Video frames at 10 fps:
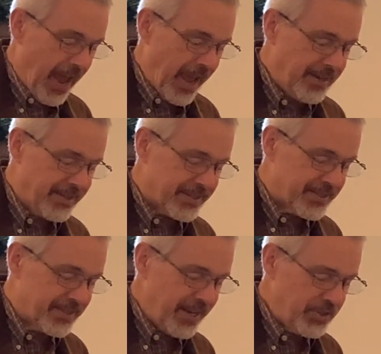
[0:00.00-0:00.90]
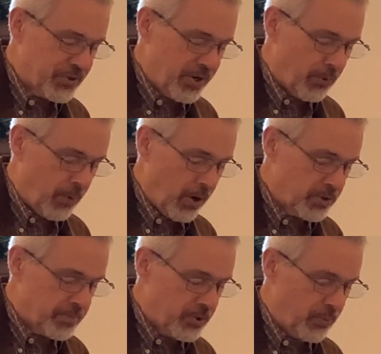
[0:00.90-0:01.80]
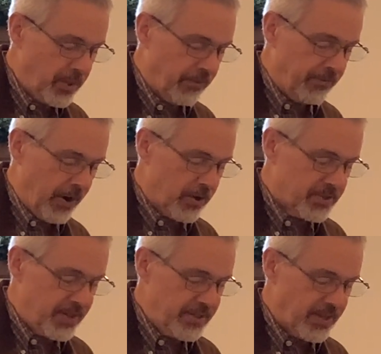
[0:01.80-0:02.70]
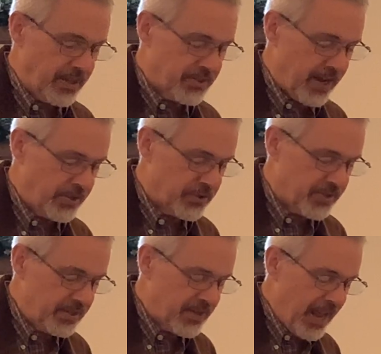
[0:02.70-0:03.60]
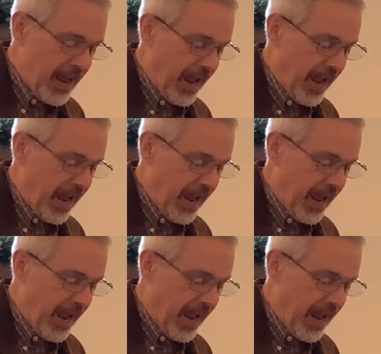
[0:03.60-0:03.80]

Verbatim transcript: a dissension arose between the Pharisees and the Sadducees,